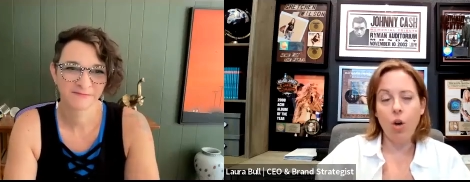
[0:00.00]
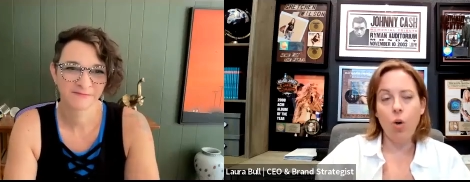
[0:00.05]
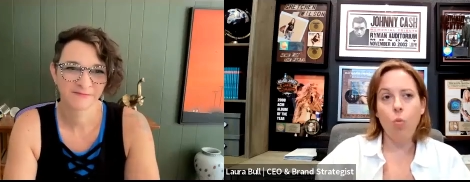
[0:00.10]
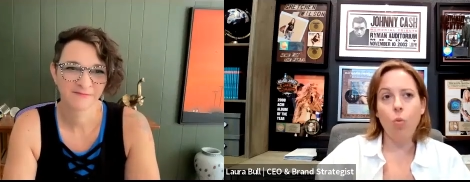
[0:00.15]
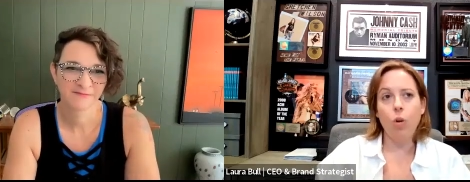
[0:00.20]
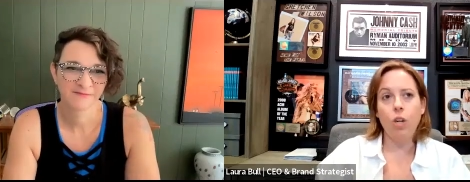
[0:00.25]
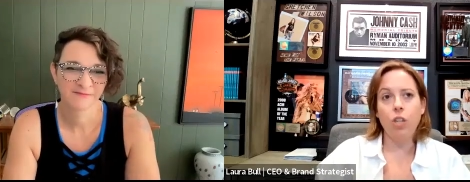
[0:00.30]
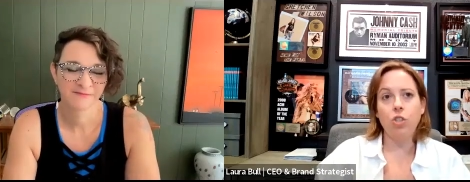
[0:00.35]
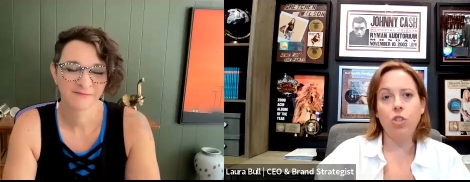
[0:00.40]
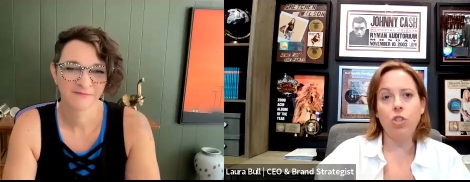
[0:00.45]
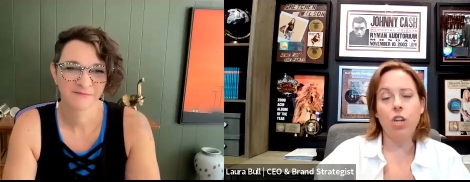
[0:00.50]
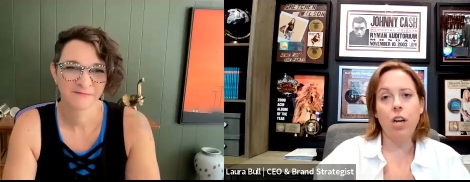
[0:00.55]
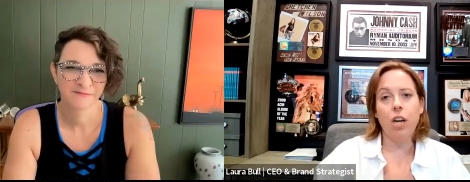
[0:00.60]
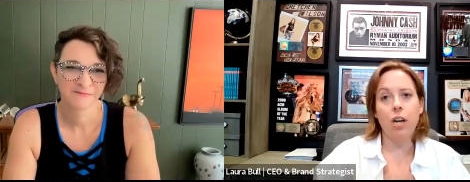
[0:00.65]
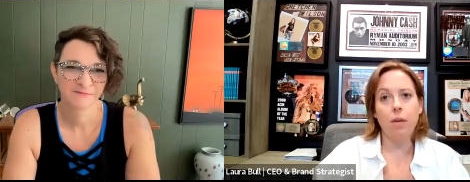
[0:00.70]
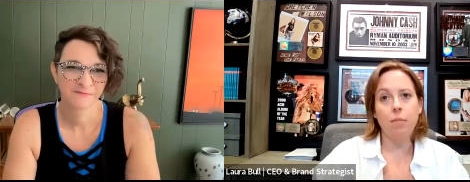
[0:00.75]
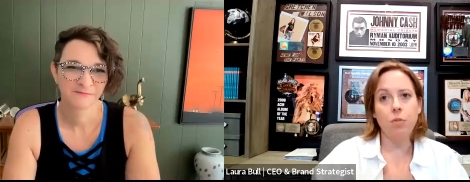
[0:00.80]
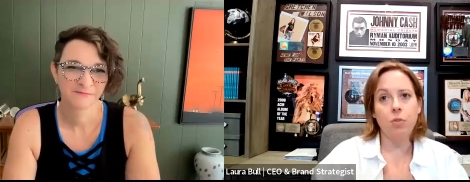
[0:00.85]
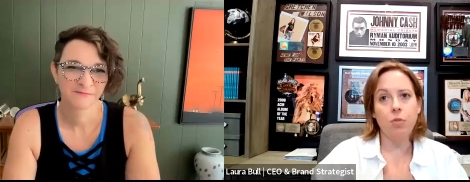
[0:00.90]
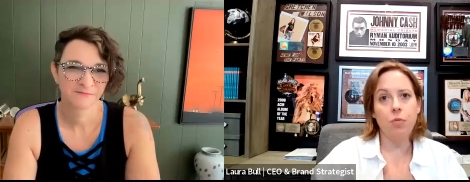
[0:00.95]
Speaker 1: which
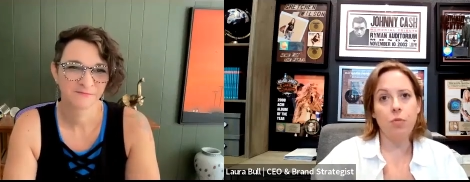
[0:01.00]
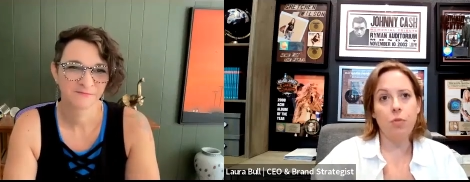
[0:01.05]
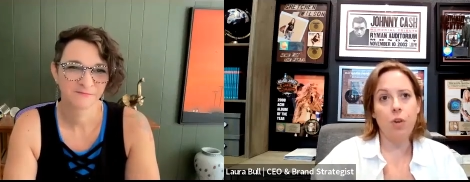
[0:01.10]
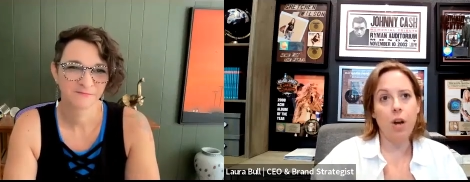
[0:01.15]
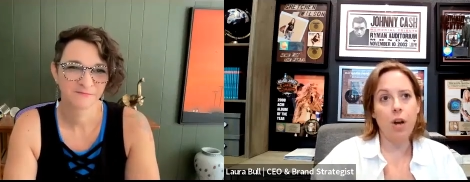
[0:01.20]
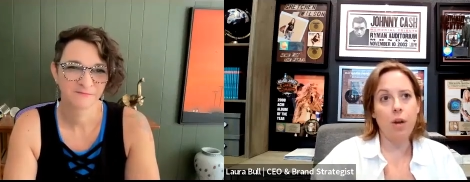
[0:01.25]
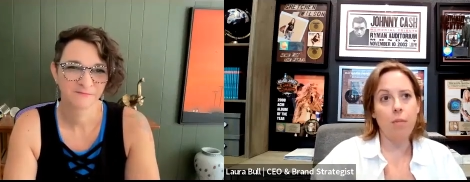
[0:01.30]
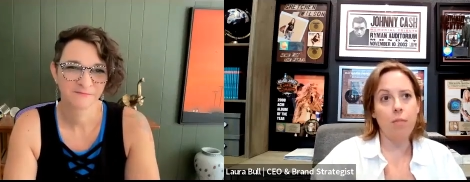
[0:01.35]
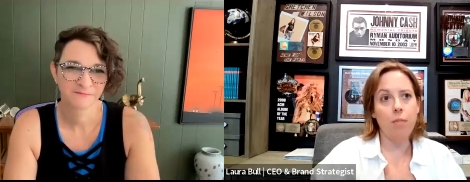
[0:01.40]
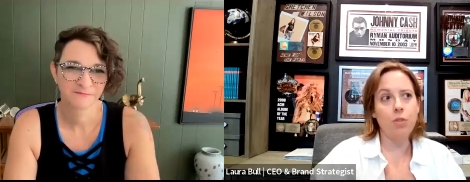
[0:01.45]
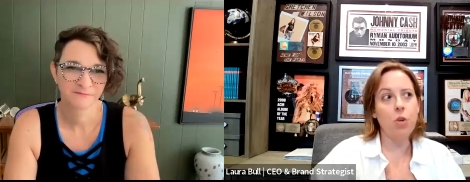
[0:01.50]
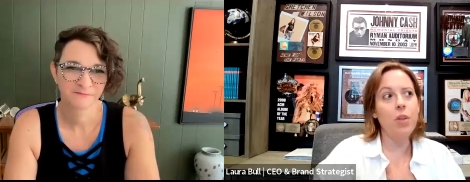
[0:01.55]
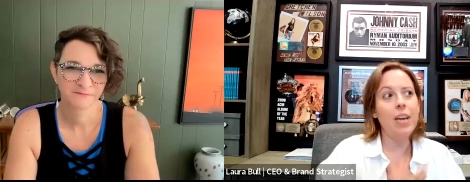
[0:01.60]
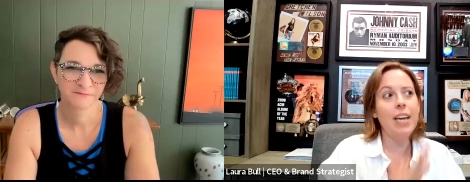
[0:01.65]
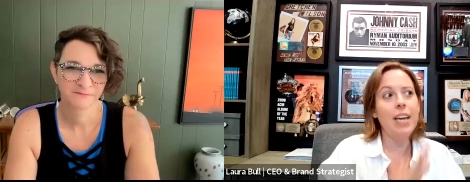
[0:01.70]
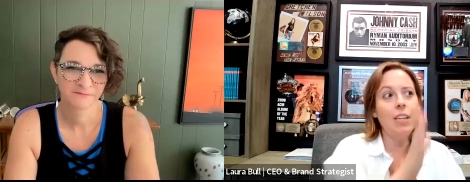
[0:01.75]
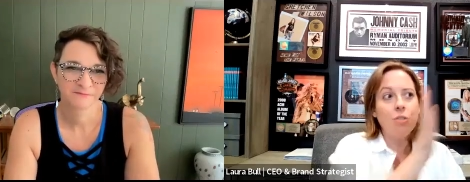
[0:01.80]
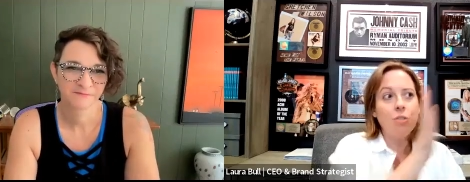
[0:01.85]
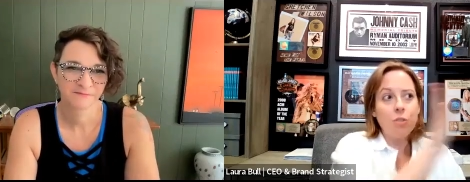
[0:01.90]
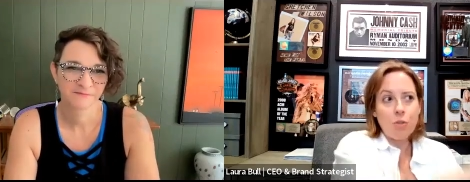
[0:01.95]
comes from, so
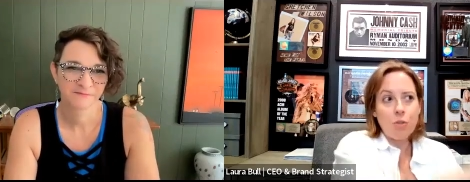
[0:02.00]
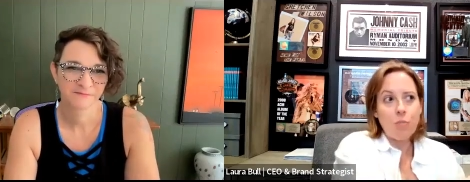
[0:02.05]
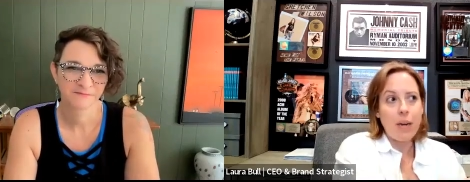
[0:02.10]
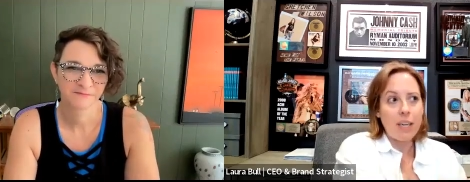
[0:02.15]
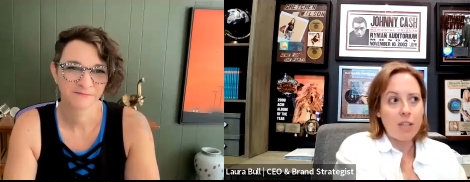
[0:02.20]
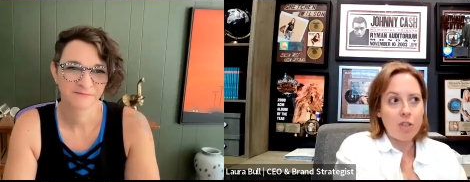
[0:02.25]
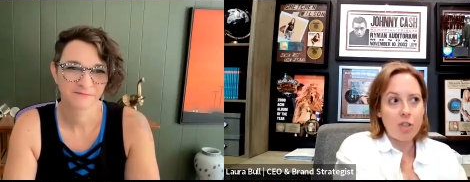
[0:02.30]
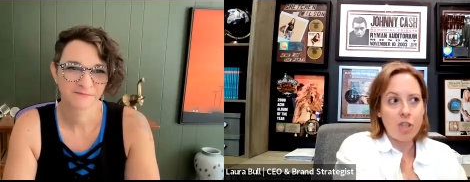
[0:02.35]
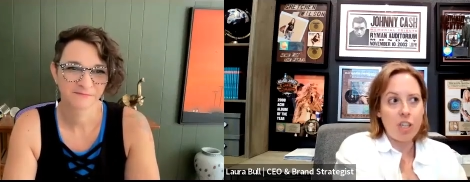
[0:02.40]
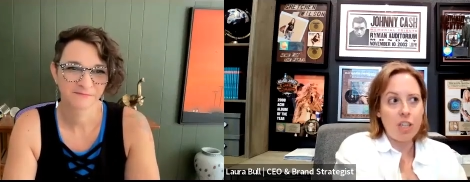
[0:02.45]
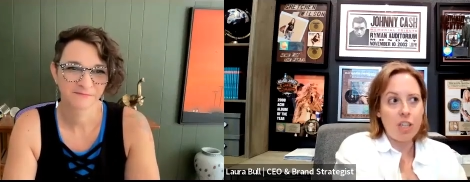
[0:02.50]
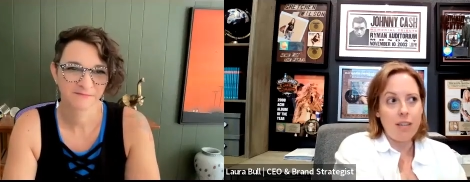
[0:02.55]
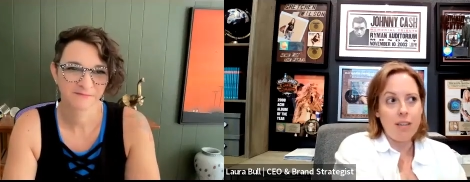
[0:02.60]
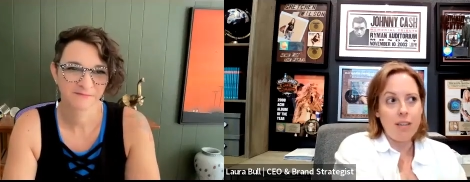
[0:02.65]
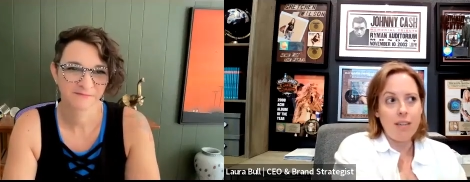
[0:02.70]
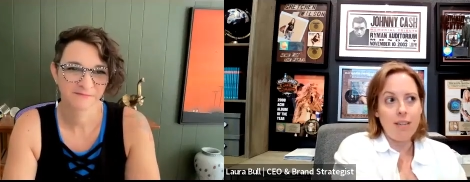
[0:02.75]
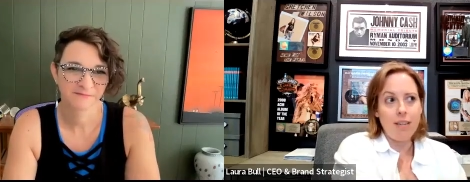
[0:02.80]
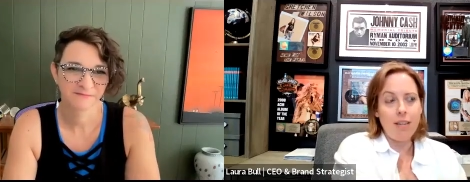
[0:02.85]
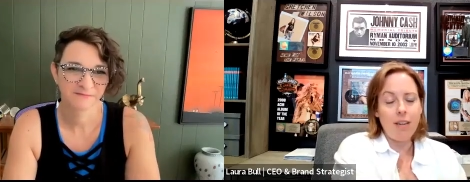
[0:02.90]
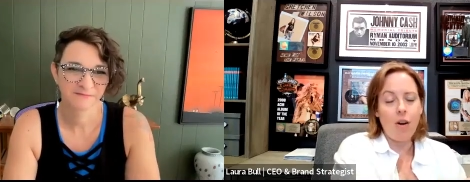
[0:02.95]
the
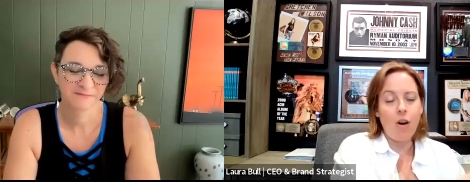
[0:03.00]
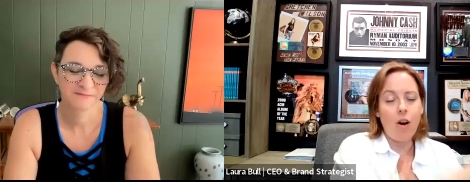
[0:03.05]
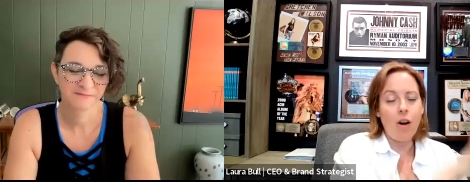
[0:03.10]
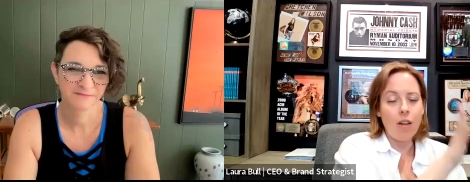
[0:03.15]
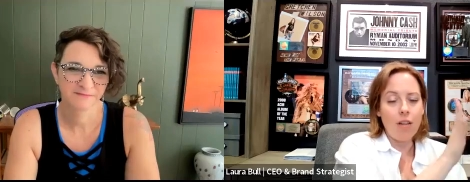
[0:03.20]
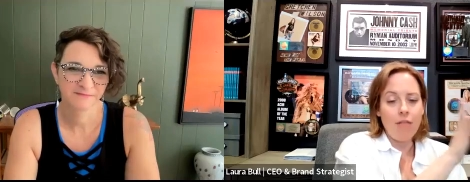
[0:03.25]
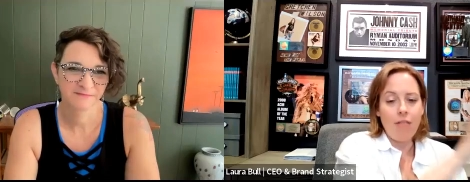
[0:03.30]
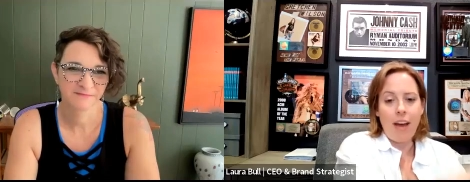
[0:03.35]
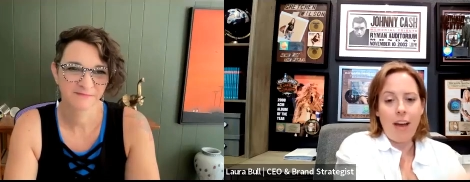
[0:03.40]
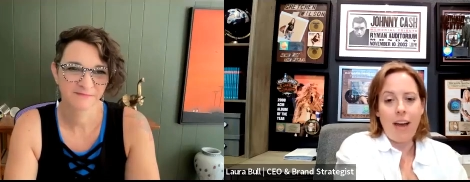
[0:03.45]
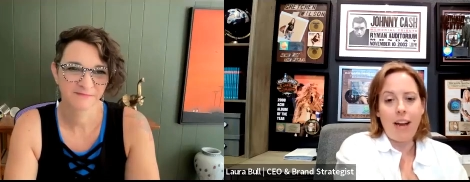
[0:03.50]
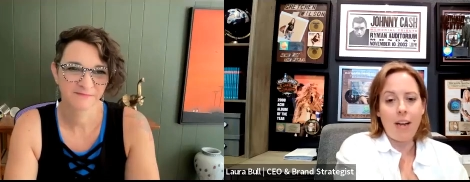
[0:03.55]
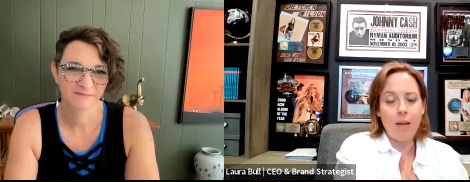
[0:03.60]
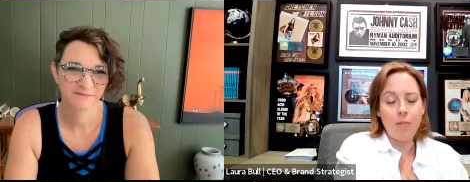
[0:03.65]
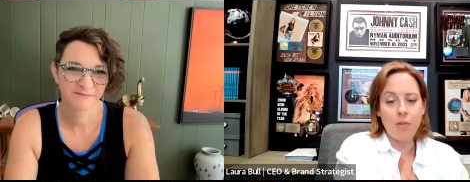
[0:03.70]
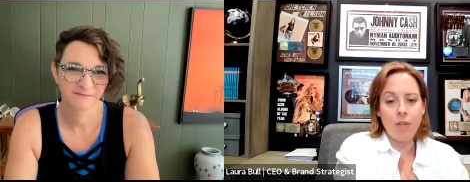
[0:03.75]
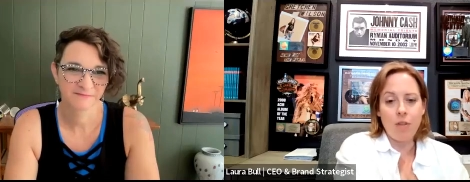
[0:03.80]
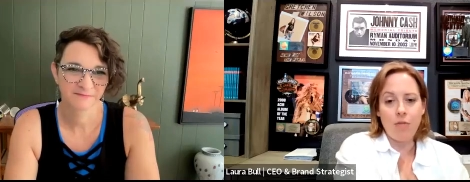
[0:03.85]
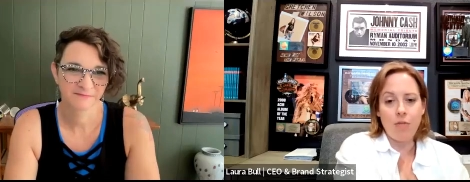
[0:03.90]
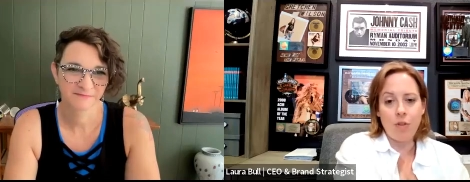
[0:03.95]
introspection, all of that
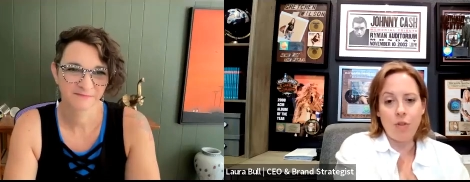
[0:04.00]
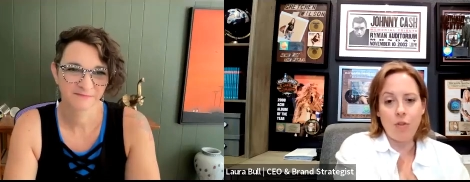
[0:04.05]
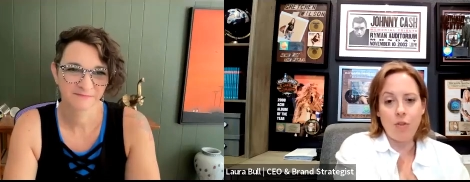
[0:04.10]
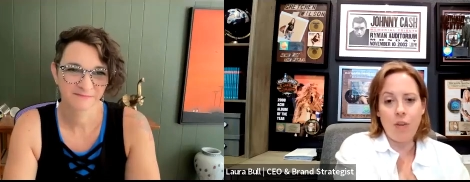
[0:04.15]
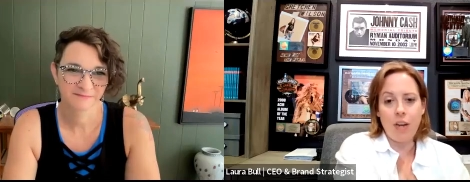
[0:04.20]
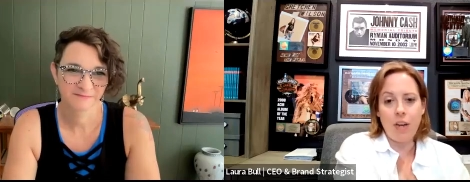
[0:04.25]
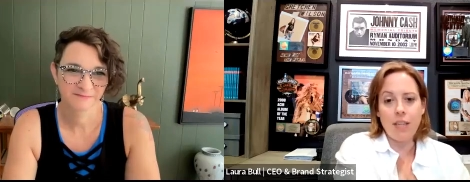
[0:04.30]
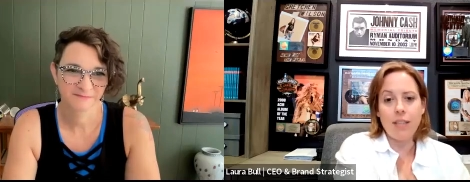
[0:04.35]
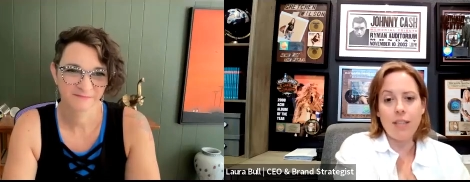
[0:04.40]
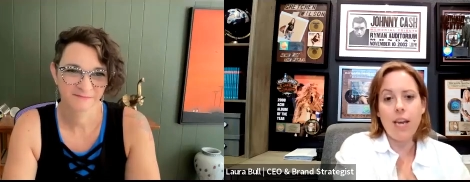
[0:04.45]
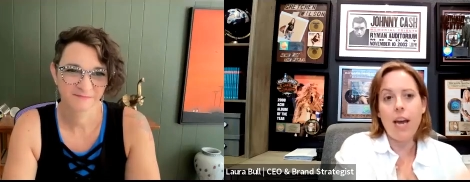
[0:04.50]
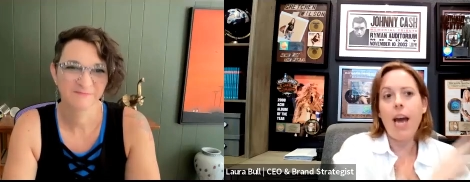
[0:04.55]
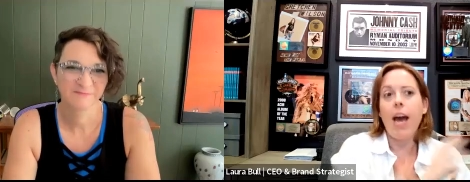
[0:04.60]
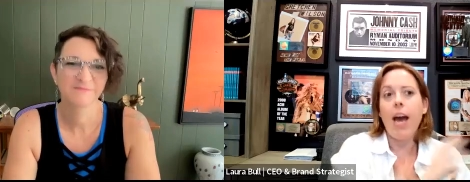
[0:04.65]
comes in the first phase.